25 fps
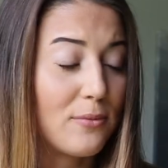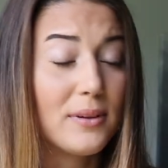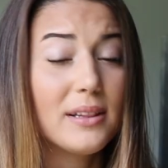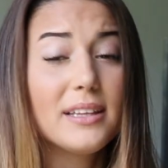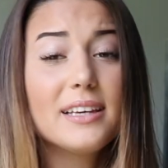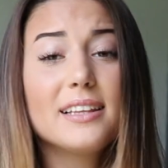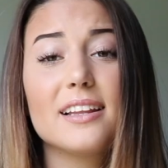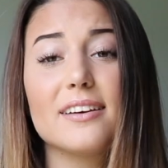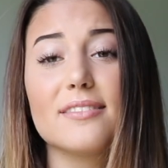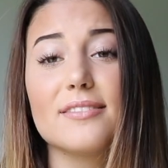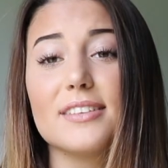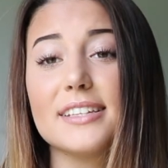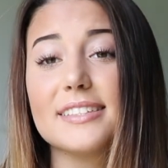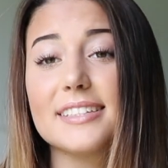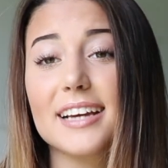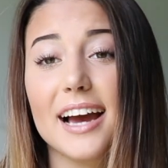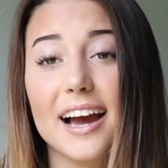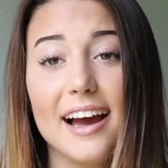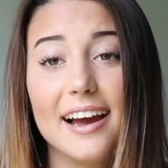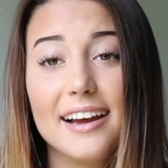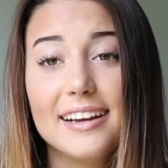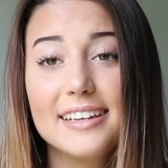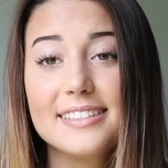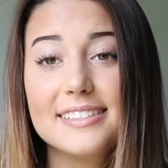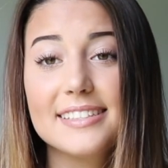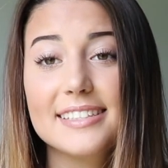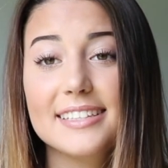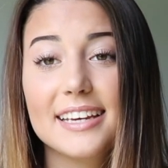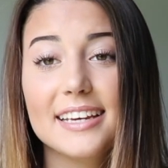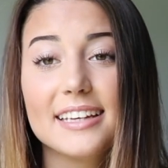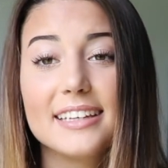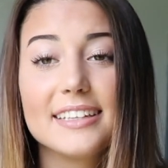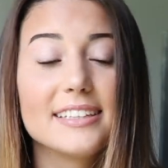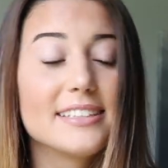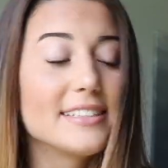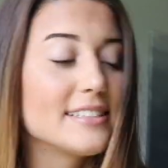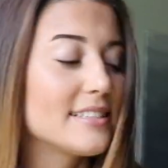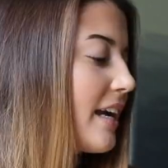really love the ties
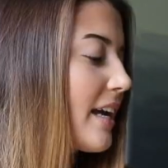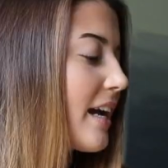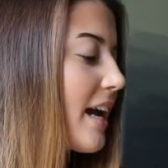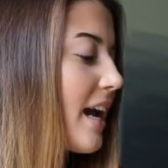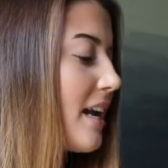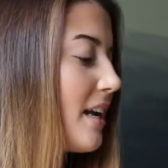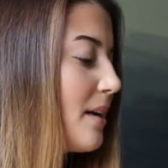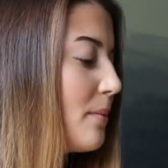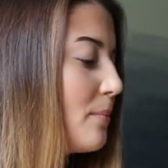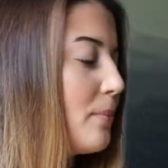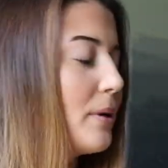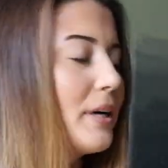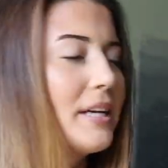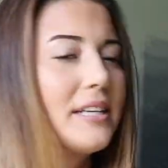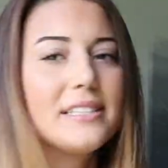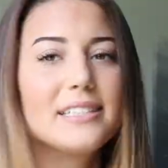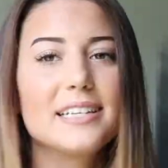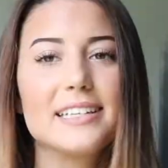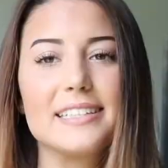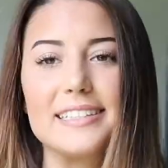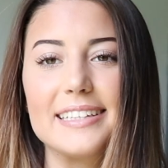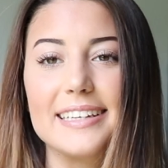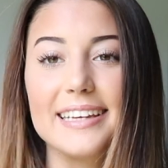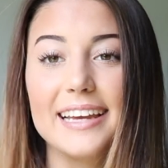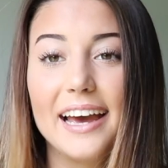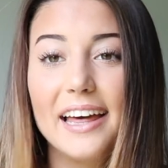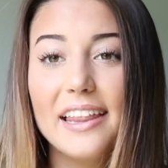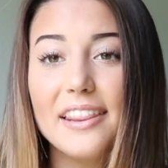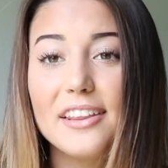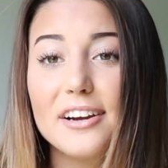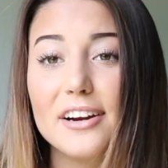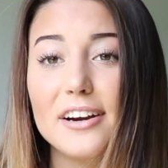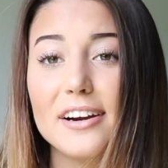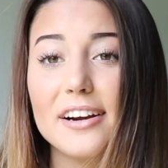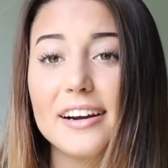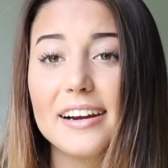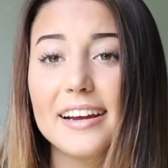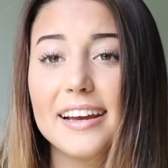because it kind of brings it
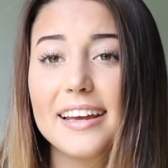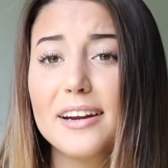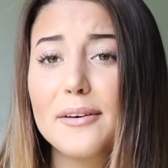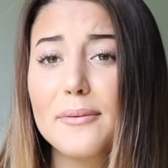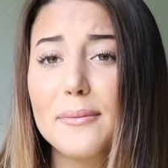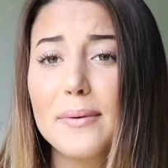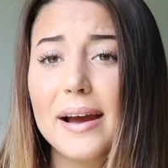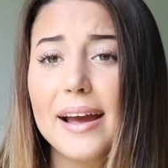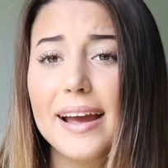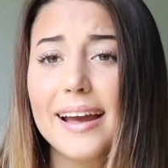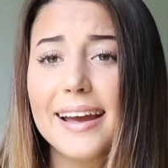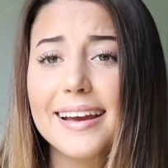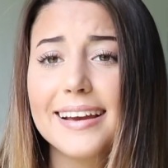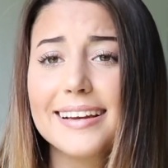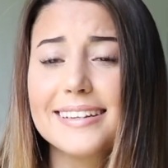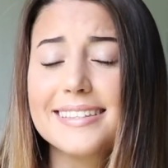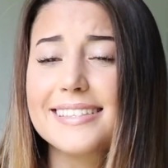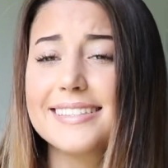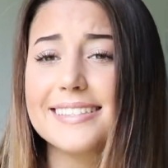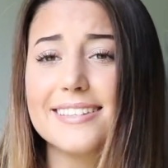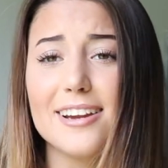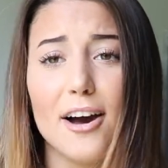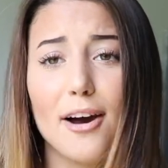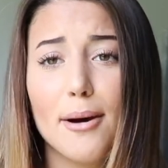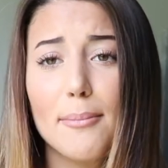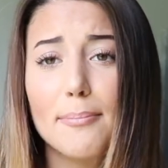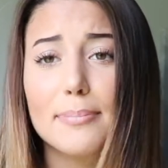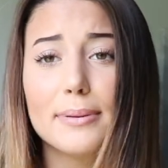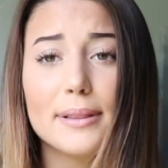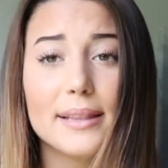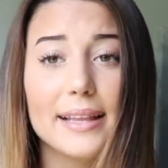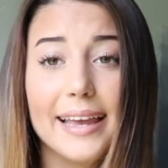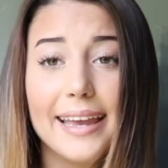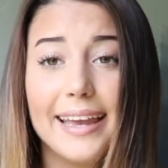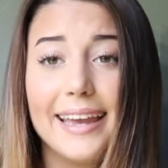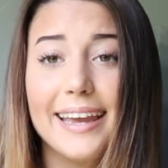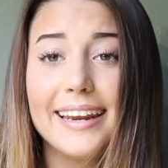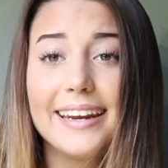together in a way. It's not
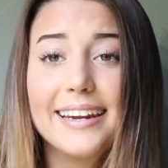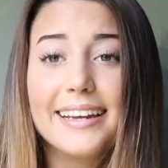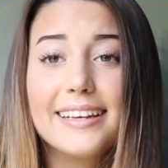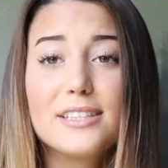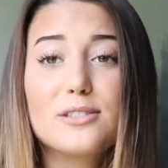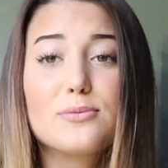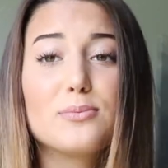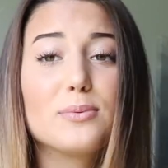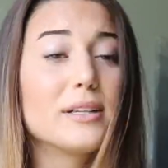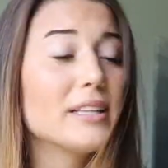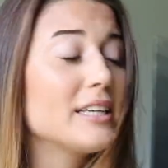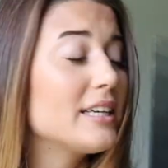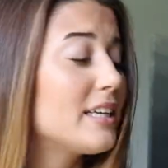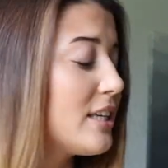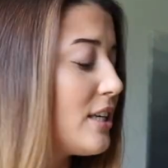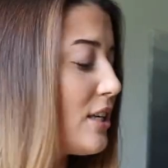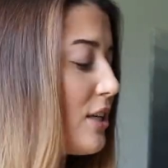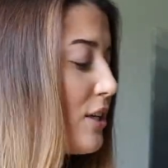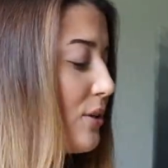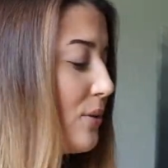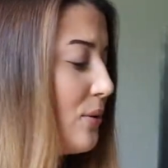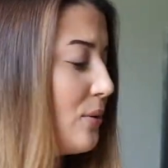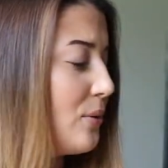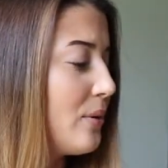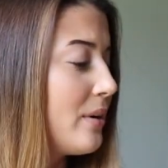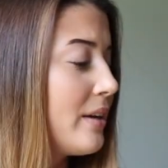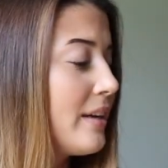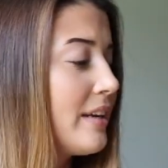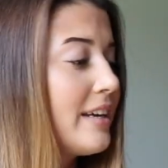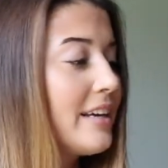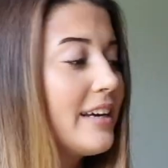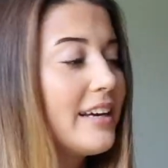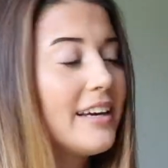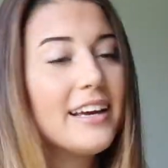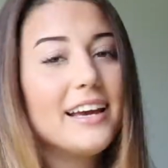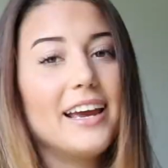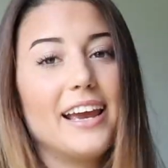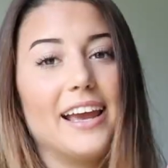plain, it's really cute,
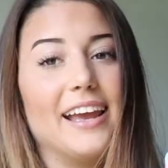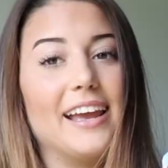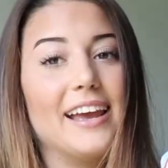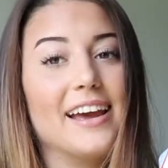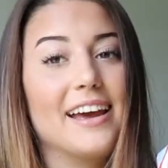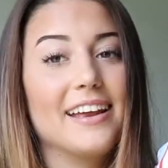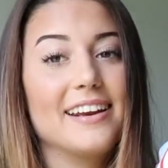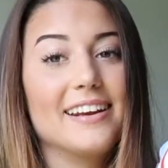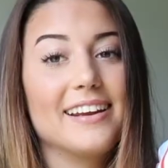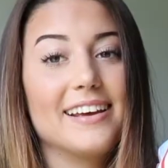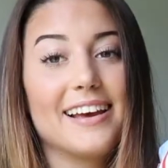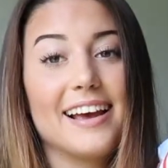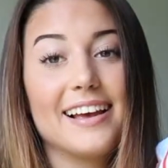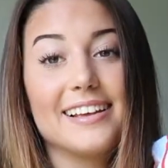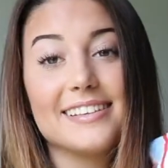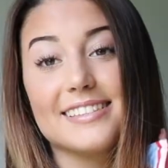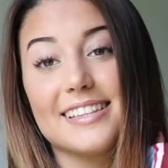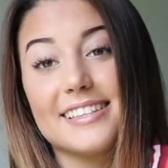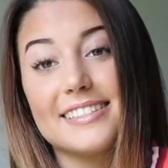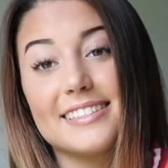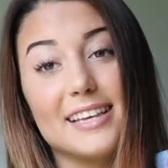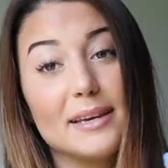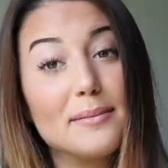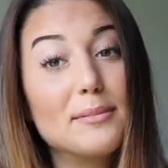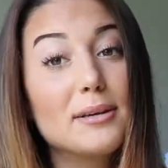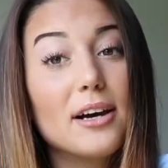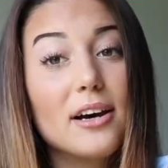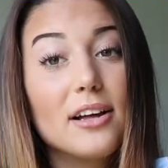and it has the same